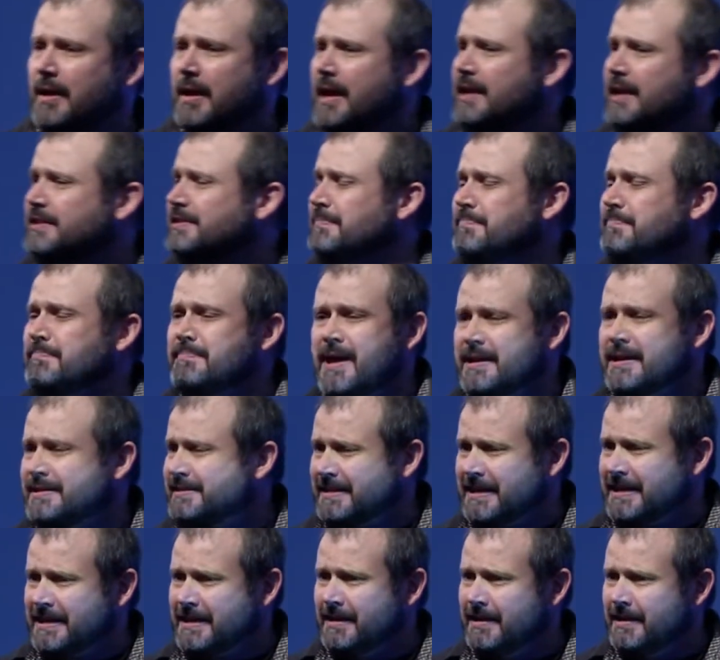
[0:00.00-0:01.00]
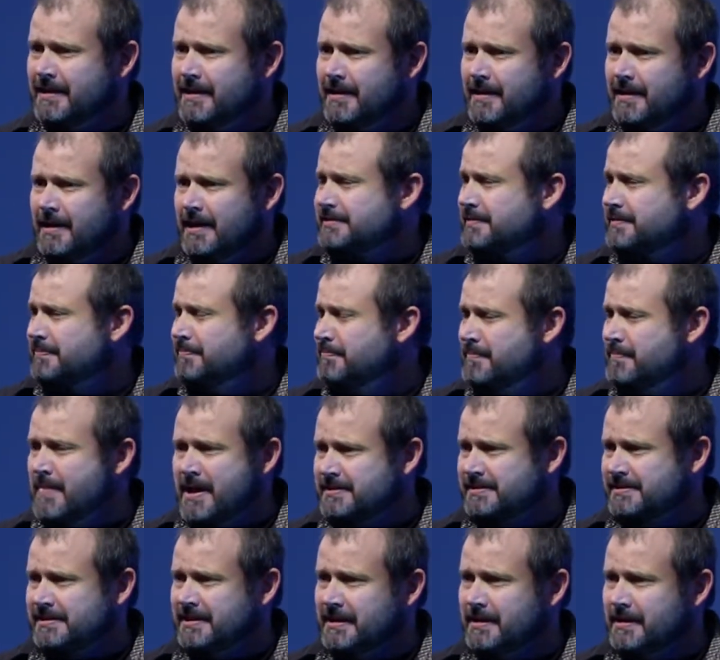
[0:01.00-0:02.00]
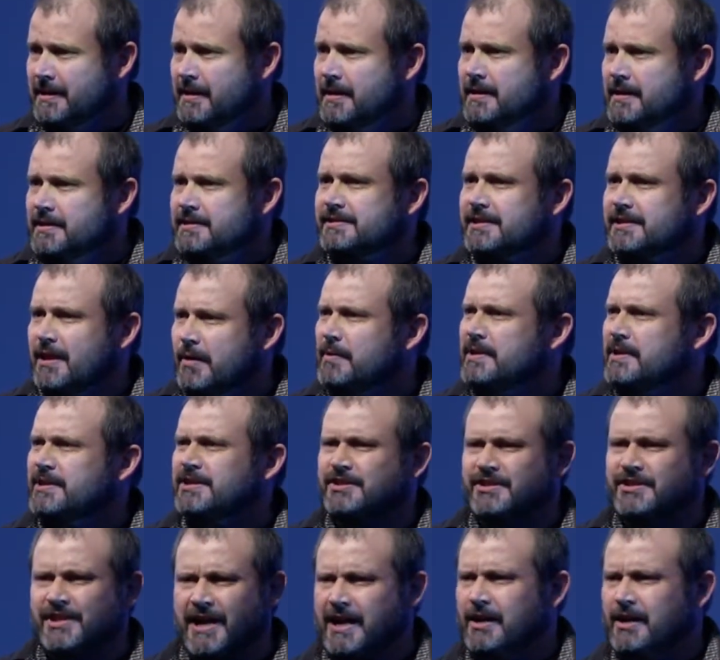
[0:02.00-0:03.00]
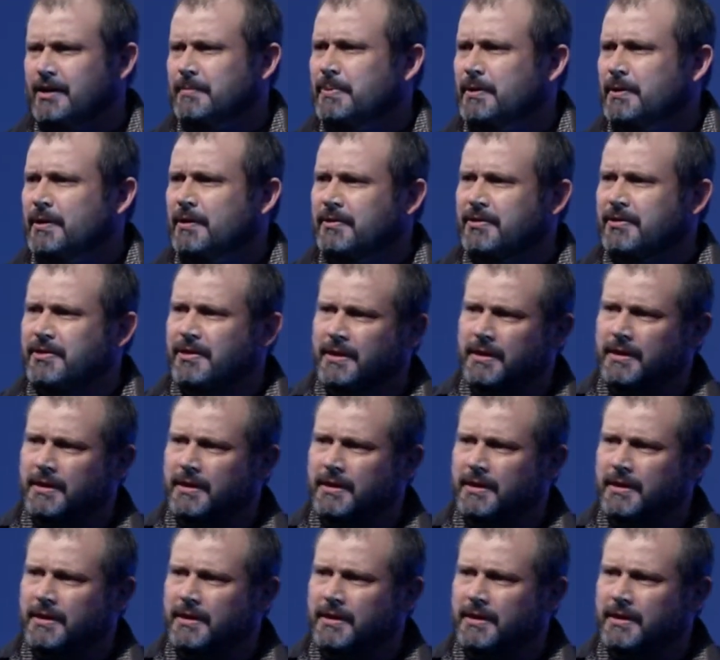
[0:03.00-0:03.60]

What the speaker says: It's messy. It's messy. So is childbirth.